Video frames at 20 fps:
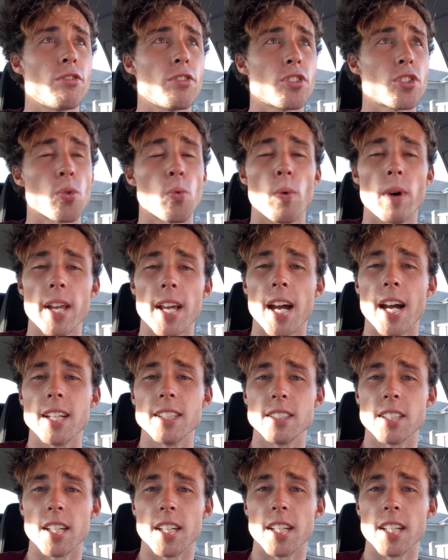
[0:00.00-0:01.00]

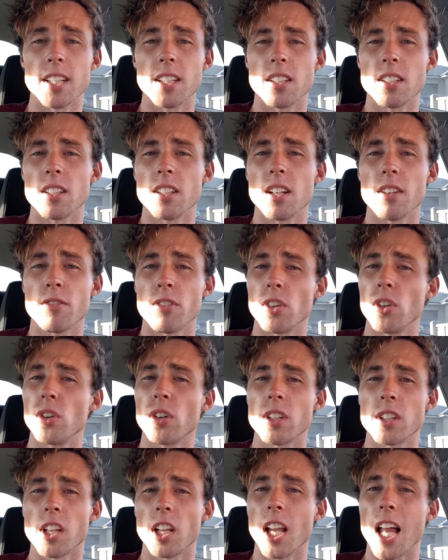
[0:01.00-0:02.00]
2018, if you
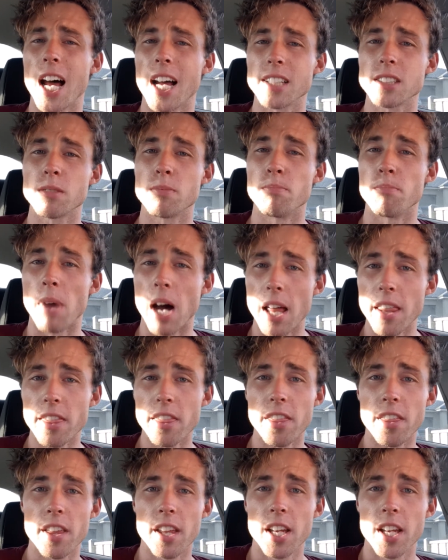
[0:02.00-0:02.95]
look at the last month,